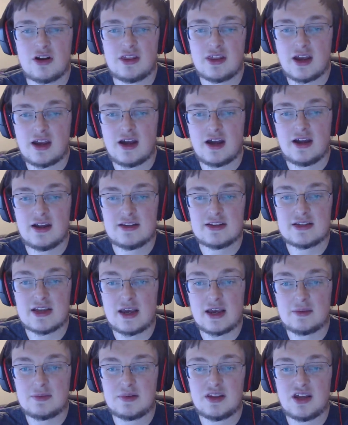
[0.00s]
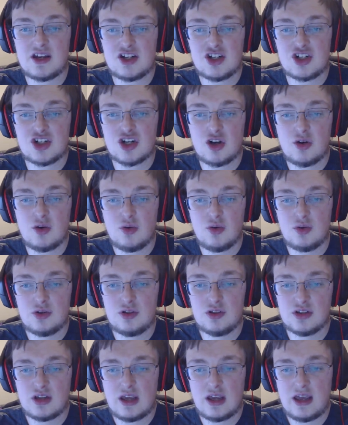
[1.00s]
the concept, they
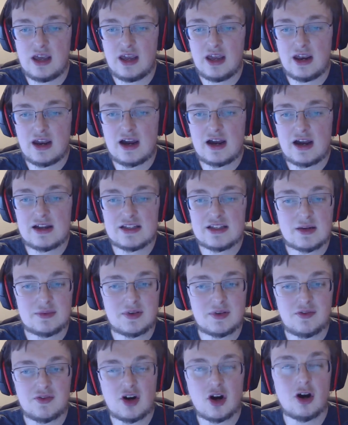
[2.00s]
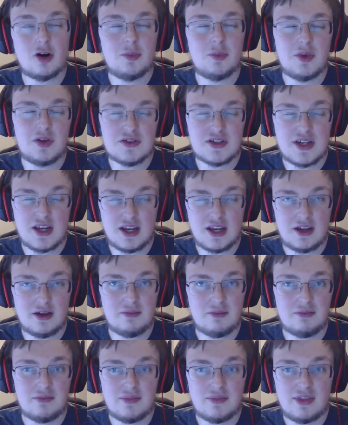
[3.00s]
showed a concept of an art
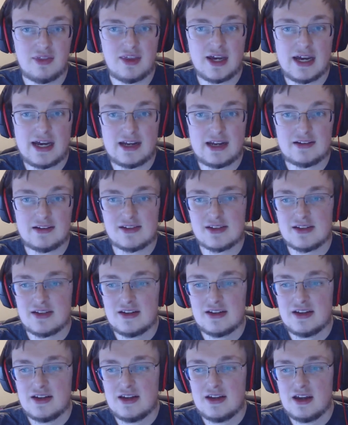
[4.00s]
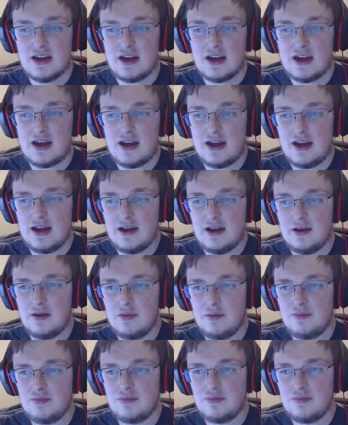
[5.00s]
museum that uh,